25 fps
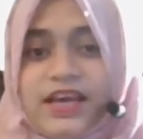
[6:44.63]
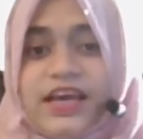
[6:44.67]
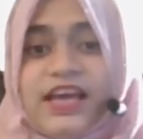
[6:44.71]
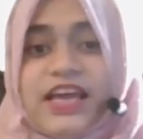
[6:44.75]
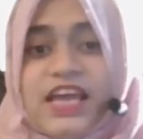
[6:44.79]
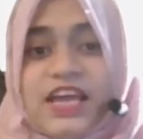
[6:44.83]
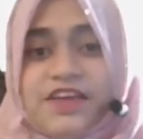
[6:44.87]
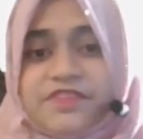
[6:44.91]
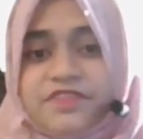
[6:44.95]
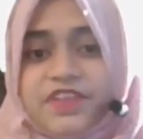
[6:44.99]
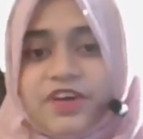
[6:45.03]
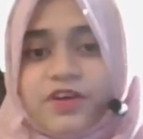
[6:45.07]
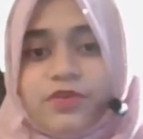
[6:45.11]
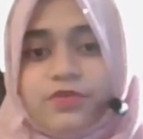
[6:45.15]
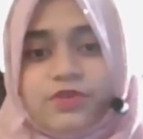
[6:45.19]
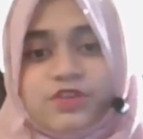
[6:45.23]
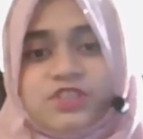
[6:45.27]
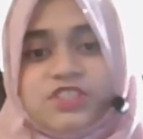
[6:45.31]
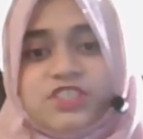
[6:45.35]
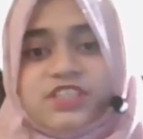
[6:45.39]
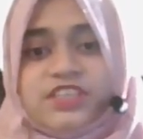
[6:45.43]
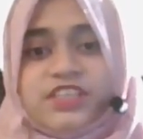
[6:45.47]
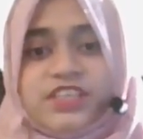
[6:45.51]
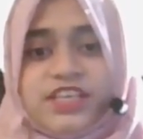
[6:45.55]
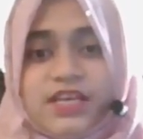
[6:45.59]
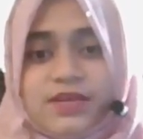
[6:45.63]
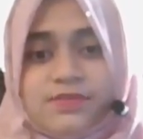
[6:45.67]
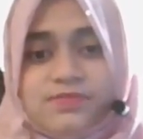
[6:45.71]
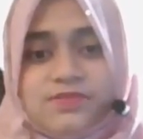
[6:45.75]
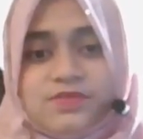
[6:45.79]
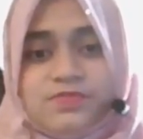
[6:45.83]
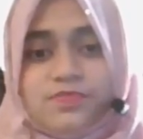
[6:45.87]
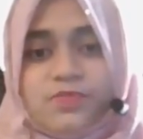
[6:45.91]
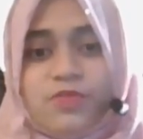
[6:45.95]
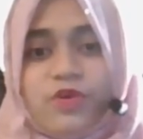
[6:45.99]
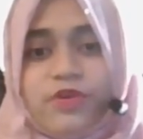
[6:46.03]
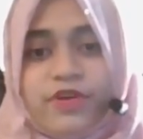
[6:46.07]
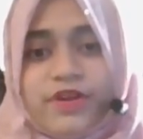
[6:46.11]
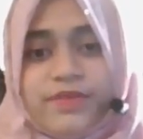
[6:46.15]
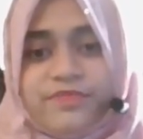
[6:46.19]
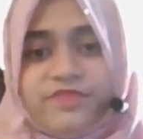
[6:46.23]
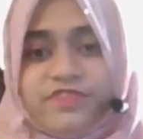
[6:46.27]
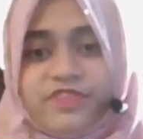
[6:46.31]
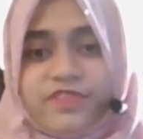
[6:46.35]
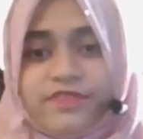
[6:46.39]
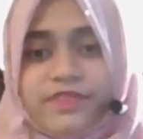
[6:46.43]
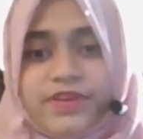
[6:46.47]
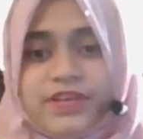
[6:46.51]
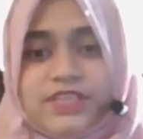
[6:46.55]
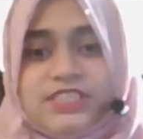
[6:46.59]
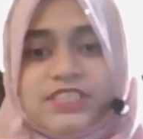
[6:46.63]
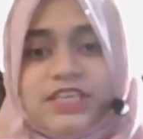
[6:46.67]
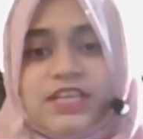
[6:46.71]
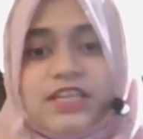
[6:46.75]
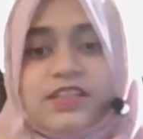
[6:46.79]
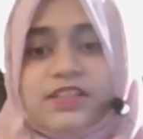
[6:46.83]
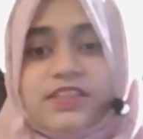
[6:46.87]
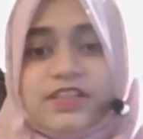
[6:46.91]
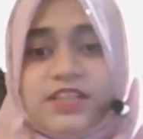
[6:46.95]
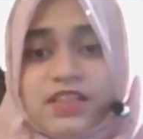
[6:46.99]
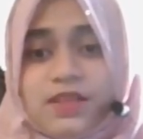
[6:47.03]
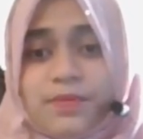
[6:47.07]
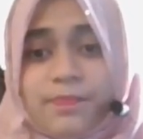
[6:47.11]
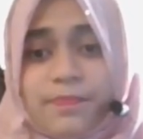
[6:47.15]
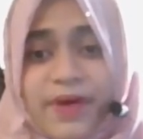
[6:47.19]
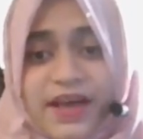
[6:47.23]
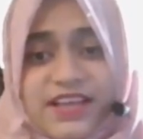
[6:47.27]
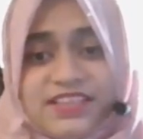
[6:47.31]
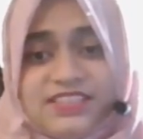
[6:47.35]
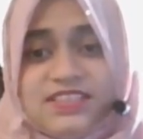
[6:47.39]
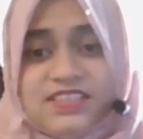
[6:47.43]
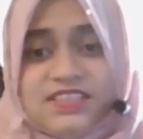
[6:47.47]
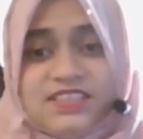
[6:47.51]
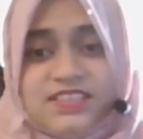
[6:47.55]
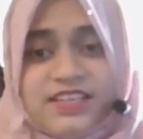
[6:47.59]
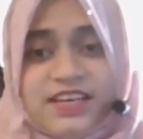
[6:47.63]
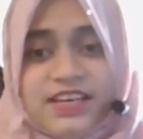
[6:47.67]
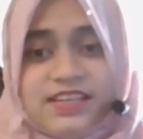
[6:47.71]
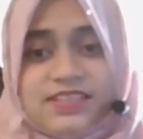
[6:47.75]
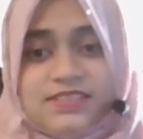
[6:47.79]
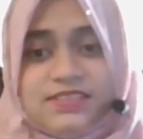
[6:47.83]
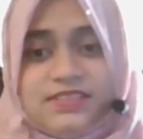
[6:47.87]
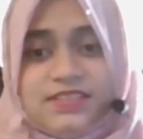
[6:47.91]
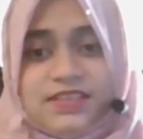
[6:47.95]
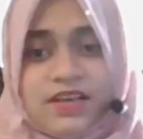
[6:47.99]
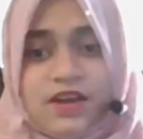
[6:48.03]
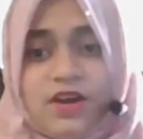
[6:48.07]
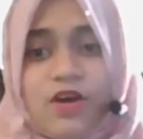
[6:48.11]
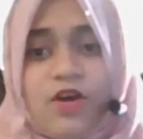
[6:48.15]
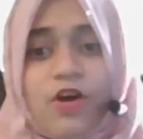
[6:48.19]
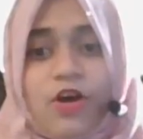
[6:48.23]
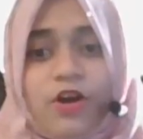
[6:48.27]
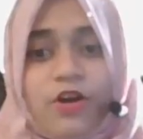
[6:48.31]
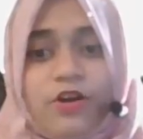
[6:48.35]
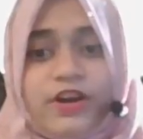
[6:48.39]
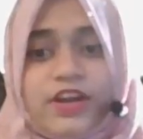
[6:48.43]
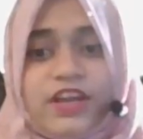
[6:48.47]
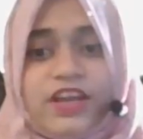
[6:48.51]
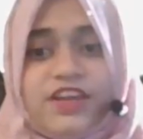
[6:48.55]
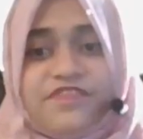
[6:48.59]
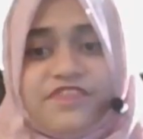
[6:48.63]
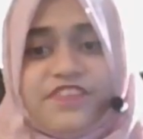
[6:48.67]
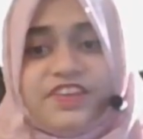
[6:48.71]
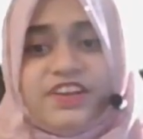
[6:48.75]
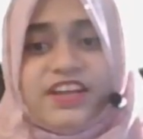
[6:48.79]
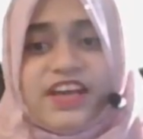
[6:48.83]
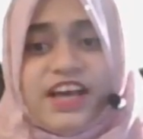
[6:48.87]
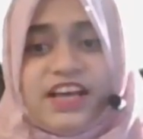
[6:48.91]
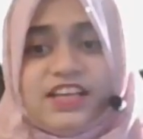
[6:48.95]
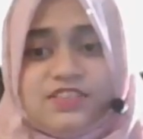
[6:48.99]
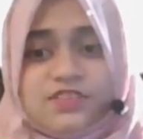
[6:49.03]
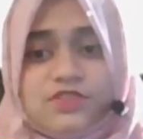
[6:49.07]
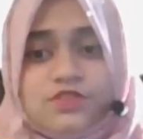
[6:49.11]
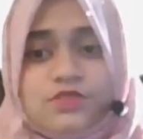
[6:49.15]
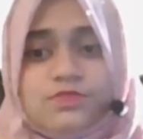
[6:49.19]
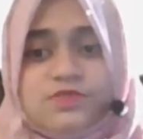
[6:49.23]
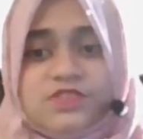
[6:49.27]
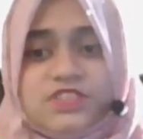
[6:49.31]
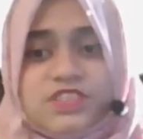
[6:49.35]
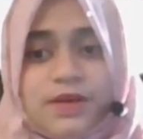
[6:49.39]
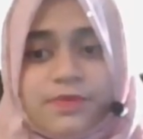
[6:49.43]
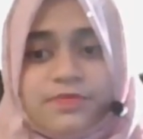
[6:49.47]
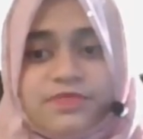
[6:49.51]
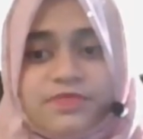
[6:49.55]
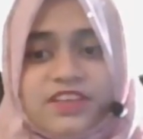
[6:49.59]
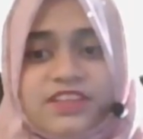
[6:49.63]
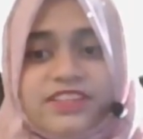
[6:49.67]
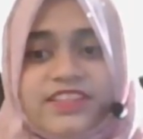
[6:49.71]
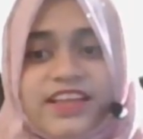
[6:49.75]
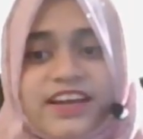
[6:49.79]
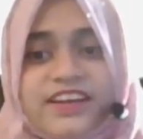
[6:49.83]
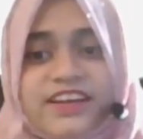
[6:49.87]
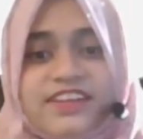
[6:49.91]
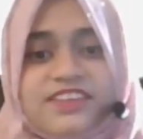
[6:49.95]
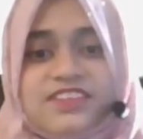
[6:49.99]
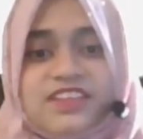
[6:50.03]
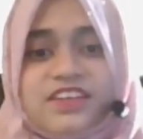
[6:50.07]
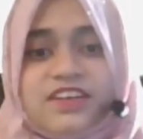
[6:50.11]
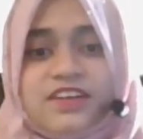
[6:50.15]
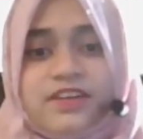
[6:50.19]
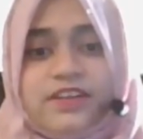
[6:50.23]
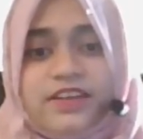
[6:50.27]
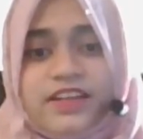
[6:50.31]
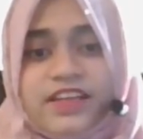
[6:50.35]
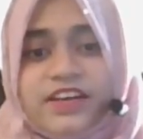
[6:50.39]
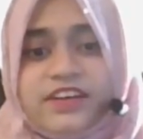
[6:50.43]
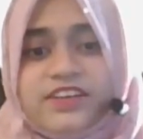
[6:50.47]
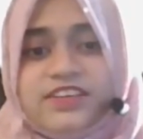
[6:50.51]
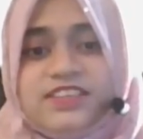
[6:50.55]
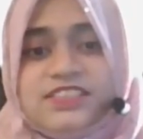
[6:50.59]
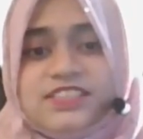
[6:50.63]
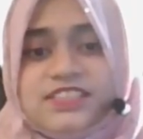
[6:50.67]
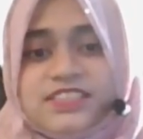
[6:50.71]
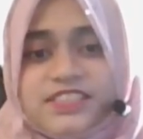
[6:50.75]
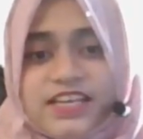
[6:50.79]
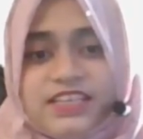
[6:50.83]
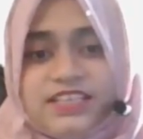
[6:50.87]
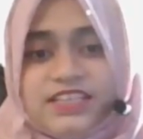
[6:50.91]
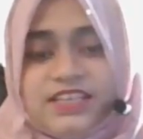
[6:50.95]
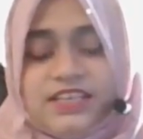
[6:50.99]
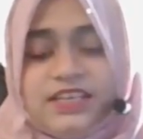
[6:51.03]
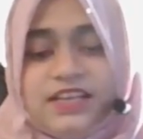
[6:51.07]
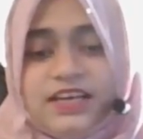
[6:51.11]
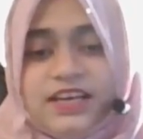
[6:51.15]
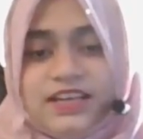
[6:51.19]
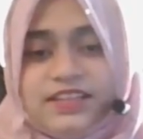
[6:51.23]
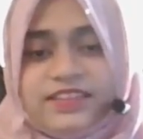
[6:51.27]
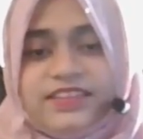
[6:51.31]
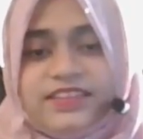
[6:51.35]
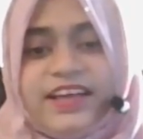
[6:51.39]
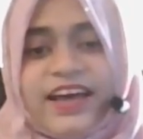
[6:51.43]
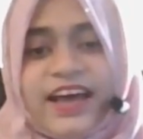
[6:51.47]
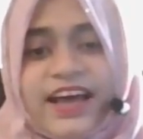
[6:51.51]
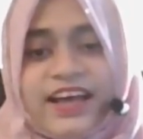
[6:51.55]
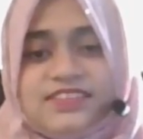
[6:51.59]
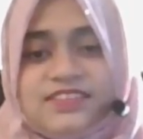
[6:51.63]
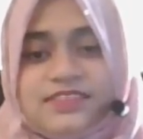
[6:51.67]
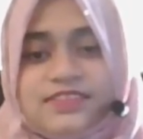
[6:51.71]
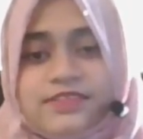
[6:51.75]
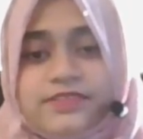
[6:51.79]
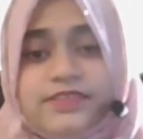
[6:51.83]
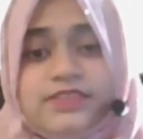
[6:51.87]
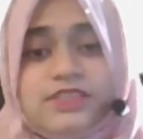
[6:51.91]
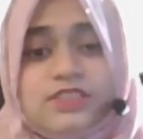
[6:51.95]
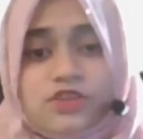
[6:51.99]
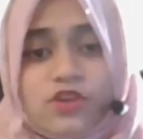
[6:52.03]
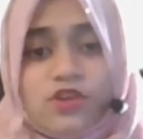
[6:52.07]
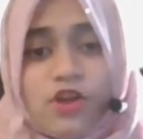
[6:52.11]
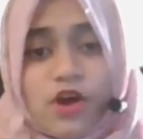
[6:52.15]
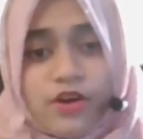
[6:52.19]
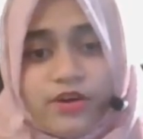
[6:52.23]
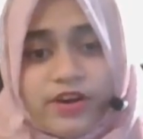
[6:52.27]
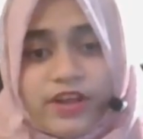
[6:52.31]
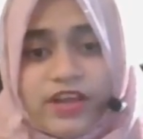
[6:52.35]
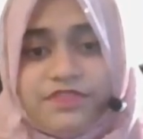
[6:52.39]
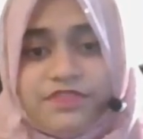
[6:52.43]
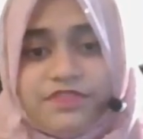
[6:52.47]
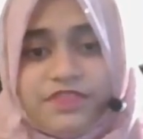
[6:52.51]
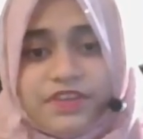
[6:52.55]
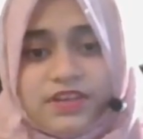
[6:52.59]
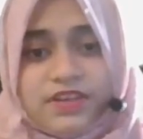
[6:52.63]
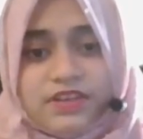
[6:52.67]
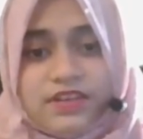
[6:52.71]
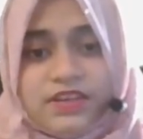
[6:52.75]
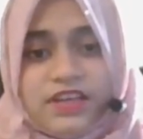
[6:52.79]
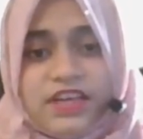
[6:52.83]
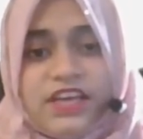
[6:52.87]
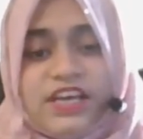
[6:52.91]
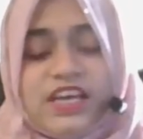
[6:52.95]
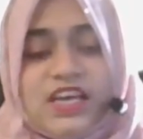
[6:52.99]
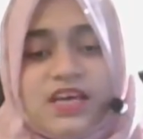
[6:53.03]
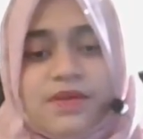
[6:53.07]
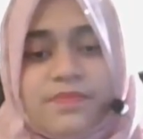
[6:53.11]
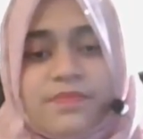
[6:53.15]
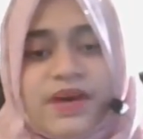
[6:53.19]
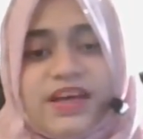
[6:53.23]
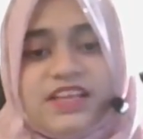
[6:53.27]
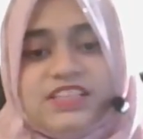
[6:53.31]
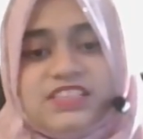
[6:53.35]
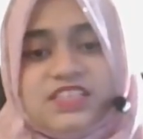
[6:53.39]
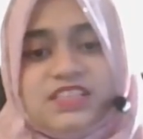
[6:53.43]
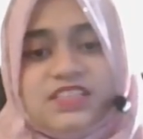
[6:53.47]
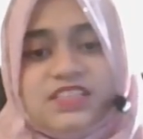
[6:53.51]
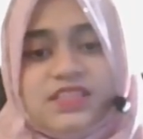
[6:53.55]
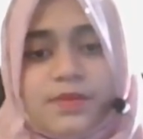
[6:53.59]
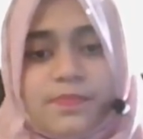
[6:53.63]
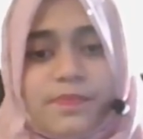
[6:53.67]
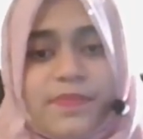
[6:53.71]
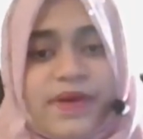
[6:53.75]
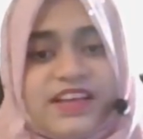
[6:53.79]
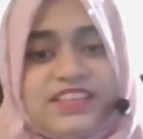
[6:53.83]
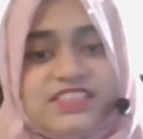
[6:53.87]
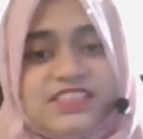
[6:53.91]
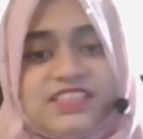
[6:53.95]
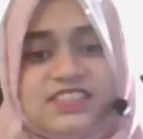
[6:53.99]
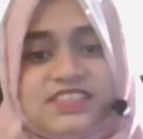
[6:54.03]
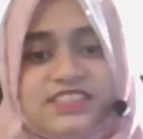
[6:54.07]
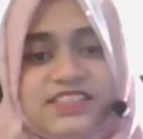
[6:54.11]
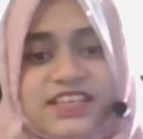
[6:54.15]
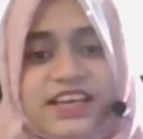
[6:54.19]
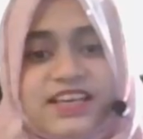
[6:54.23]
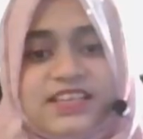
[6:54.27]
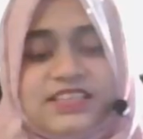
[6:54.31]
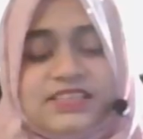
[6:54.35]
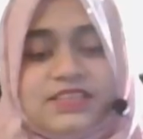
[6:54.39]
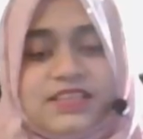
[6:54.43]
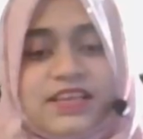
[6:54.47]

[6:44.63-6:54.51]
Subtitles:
If the question gives more information than the passage does, or if it assumes something that isn't clearly stated, the answer is not given. Imagine the passage says